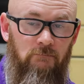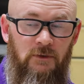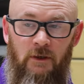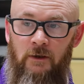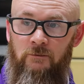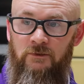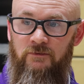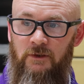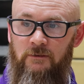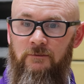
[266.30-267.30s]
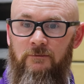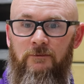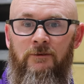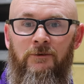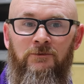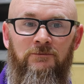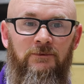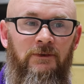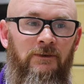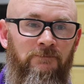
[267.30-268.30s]
Yeah, we've had,
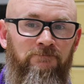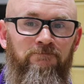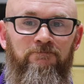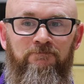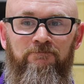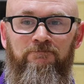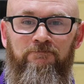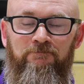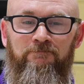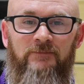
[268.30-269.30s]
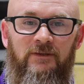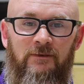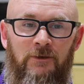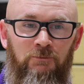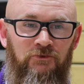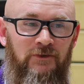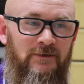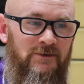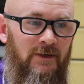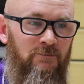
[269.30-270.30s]
a couple
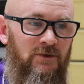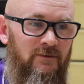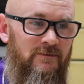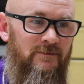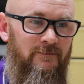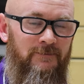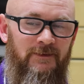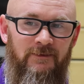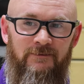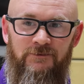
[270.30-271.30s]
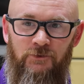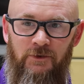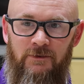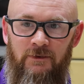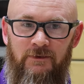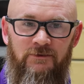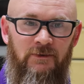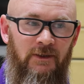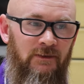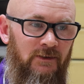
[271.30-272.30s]
state champions, Sawyer
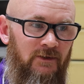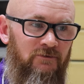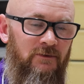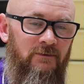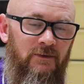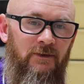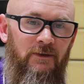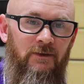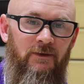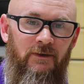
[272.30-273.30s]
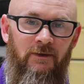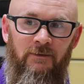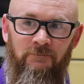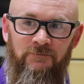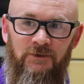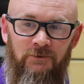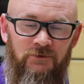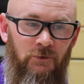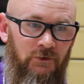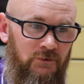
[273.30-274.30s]
Clarkson, Aiden Giffen.
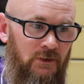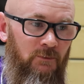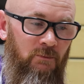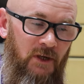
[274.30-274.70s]
Sawyer's coming